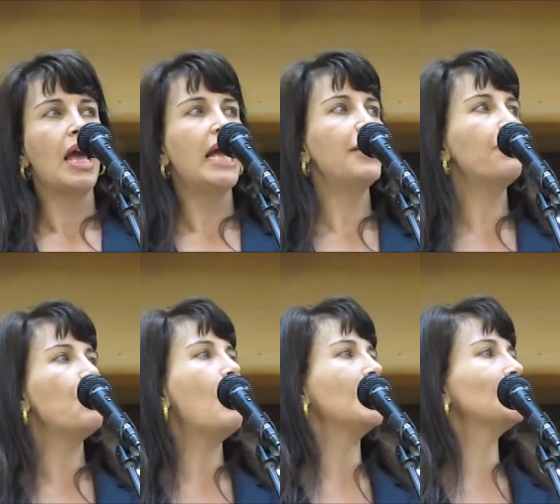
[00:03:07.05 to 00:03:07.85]
And if
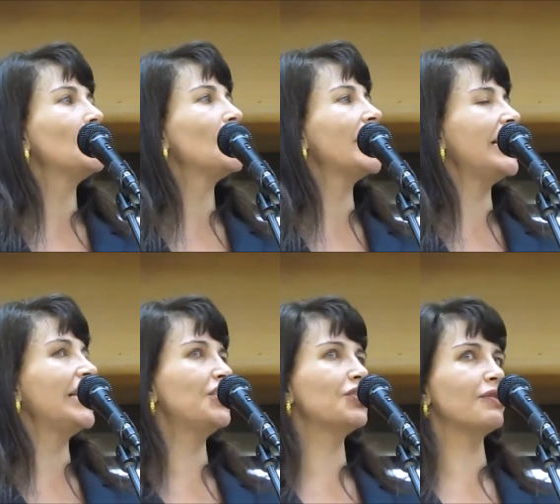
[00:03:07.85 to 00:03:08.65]
you want to look at
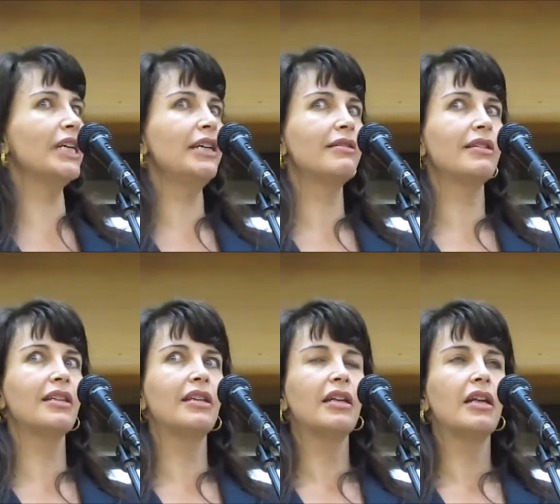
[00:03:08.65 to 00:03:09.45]
history,
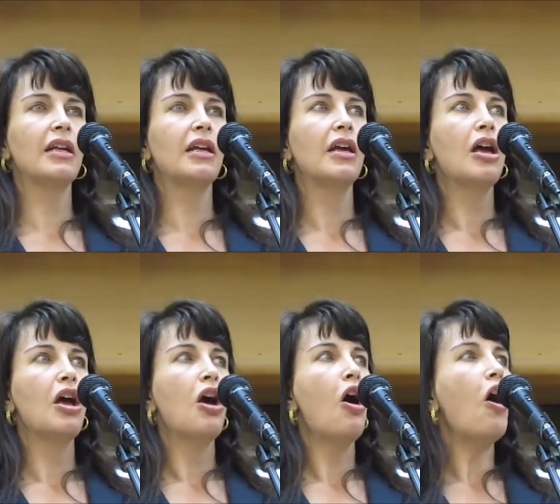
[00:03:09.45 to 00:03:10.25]

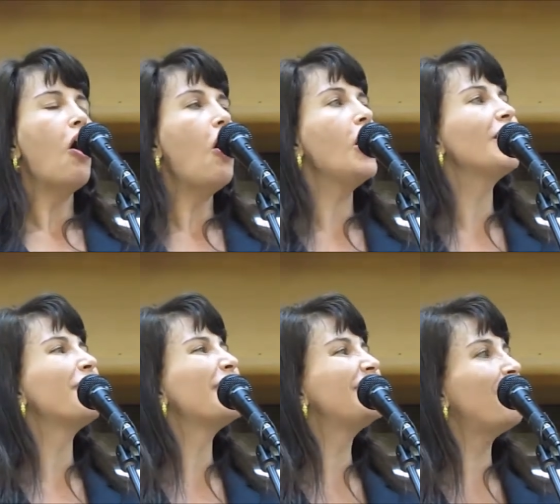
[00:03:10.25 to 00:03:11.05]
all
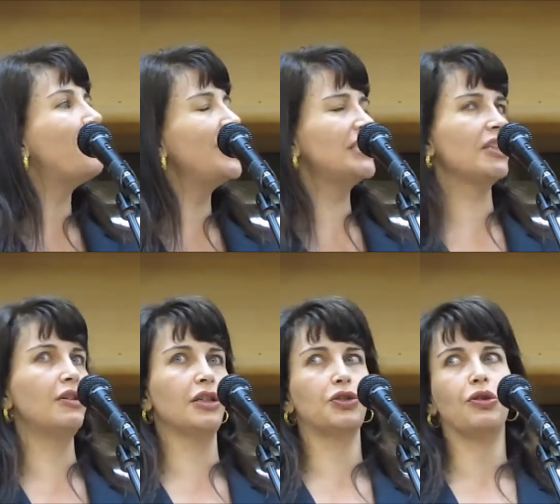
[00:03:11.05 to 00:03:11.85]
of these
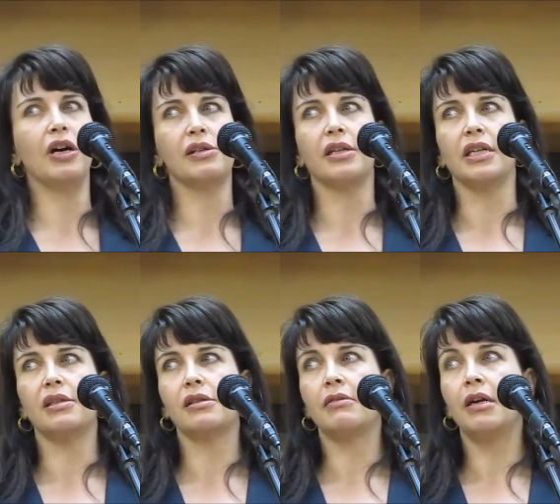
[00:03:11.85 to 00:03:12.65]
physical
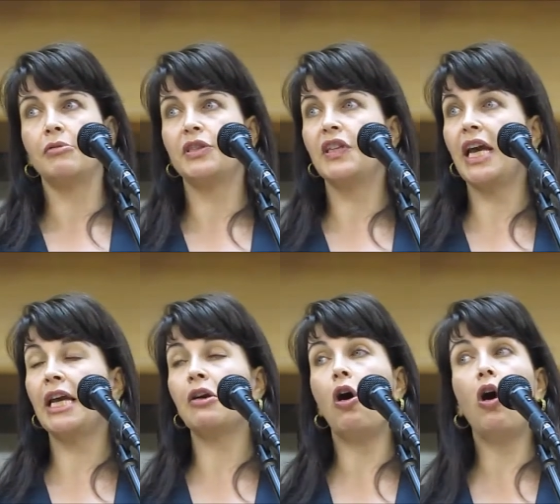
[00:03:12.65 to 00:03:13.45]
atrocities, I would
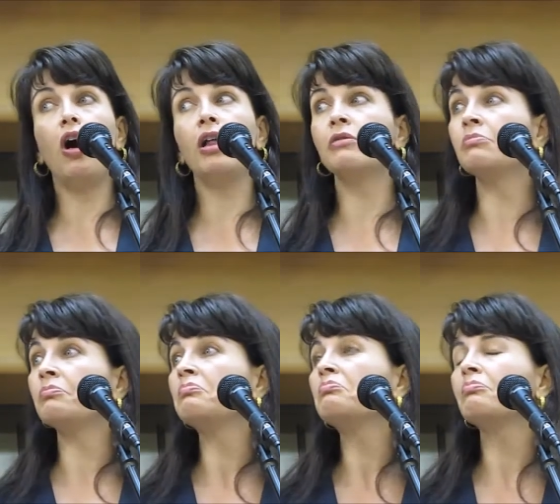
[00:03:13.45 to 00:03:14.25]
say all,
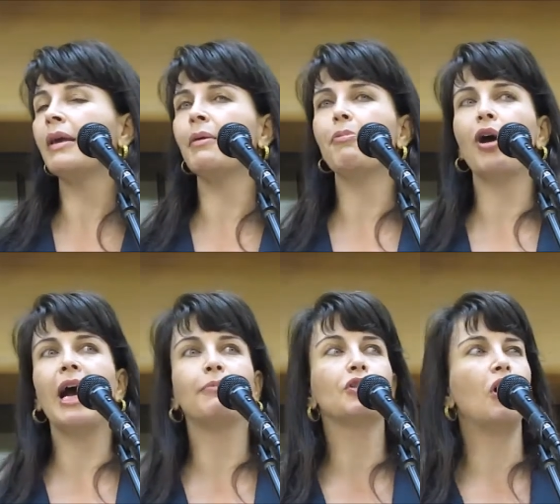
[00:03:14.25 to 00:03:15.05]
maybe
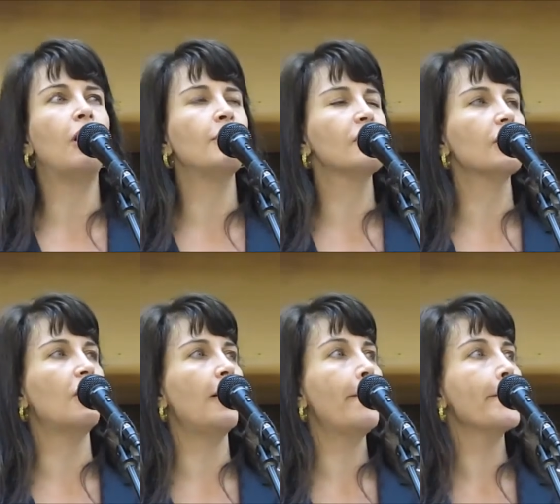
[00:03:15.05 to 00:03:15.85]
perhaps almost
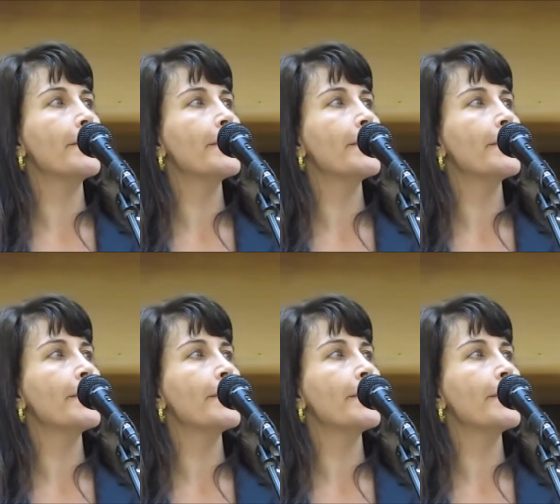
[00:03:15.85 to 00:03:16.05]
all,